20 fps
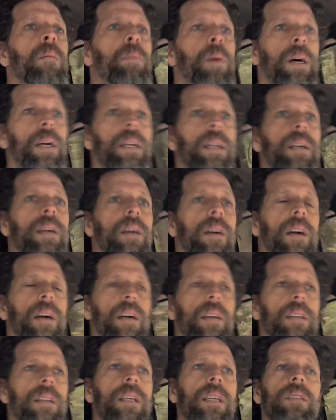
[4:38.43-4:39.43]
But
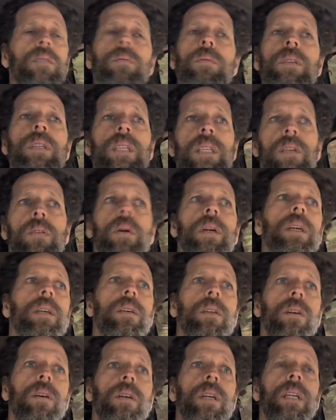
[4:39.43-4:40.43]
I think it's really
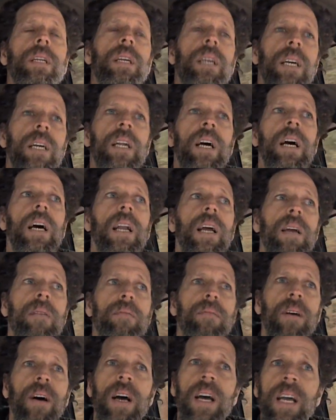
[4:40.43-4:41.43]
critical, and I
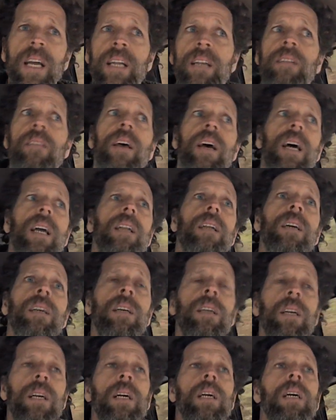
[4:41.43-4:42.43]
find that
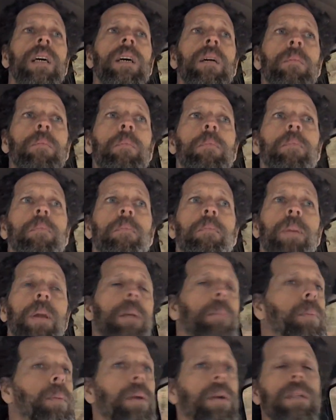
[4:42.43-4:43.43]

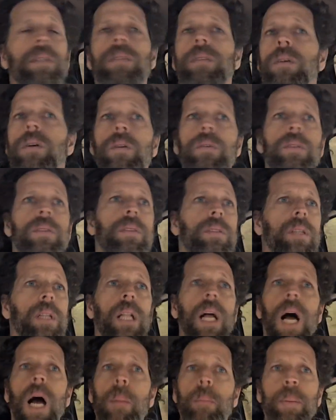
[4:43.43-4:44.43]
people are so
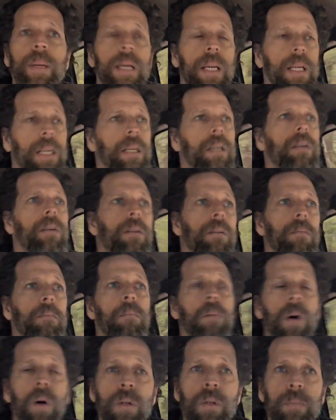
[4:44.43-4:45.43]
sloppy.
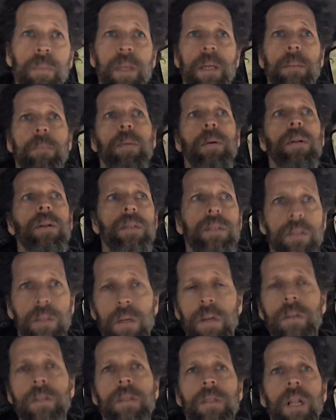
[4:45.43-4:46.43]
Most people are
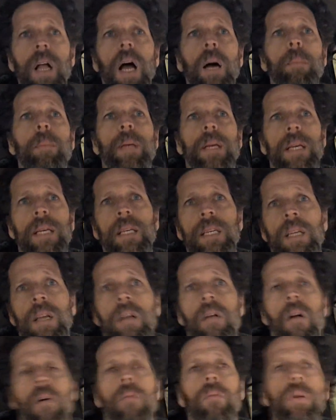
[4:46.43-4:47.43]
so sloppy
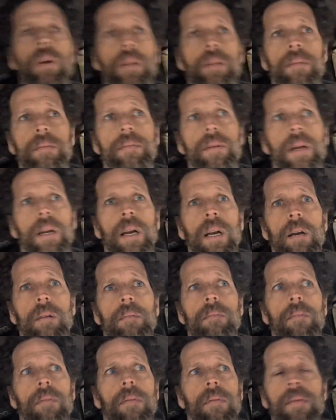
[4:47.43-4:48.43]
with
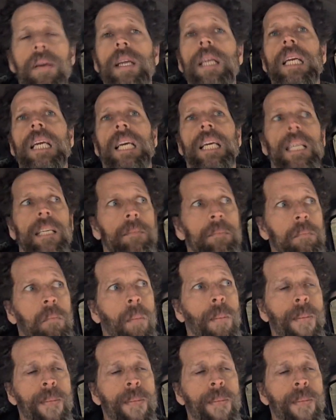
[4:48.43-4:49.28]
their thinking